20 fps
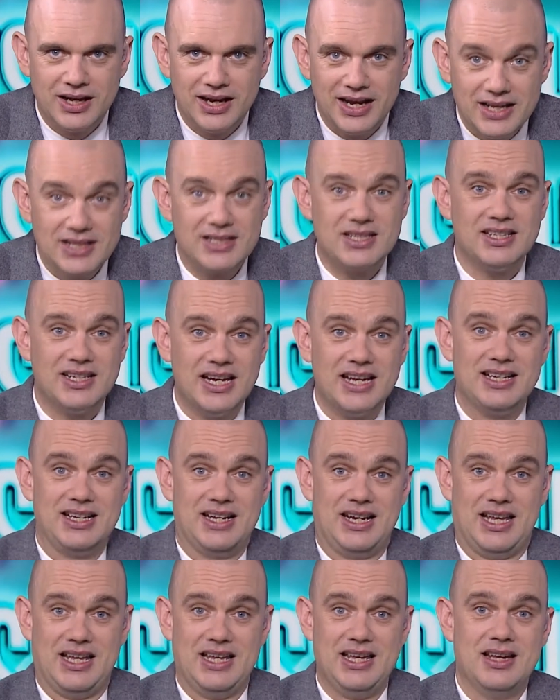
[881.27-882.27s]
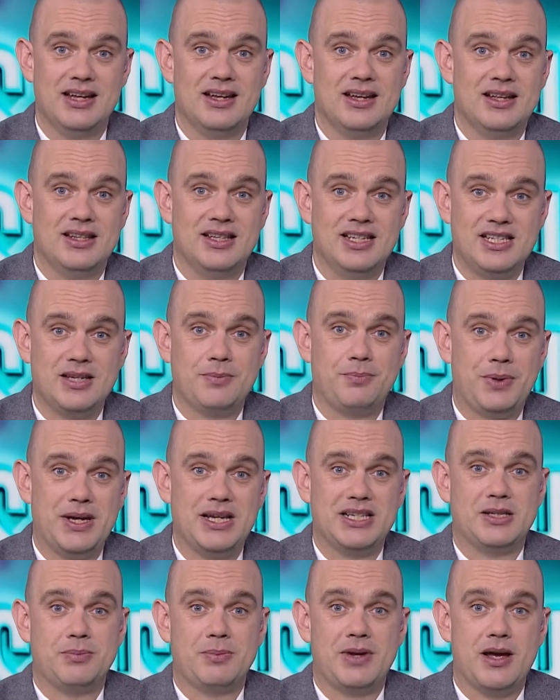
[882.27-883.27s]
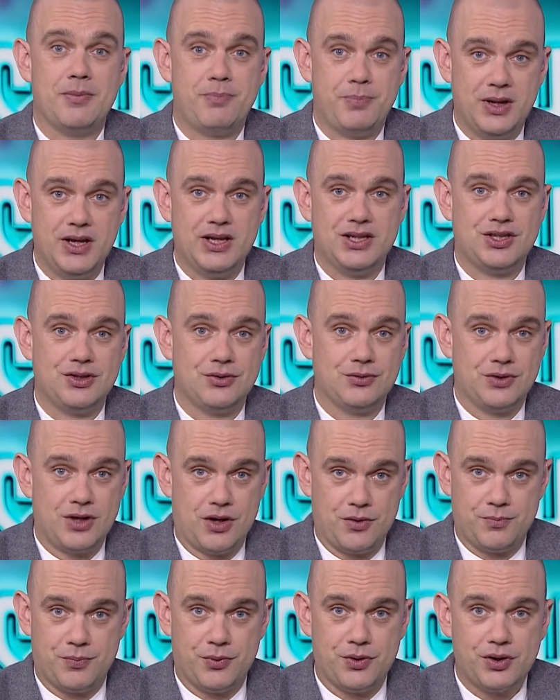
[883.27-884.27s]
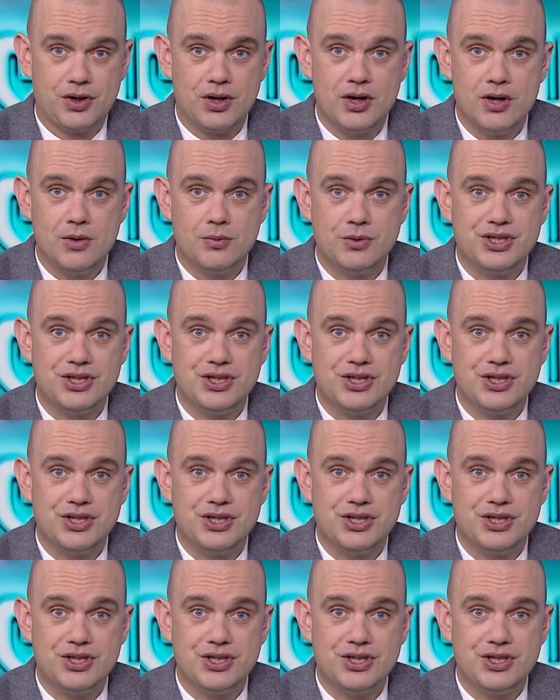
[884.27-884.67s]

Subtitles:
Incidentally, this appears to be her personal notebook,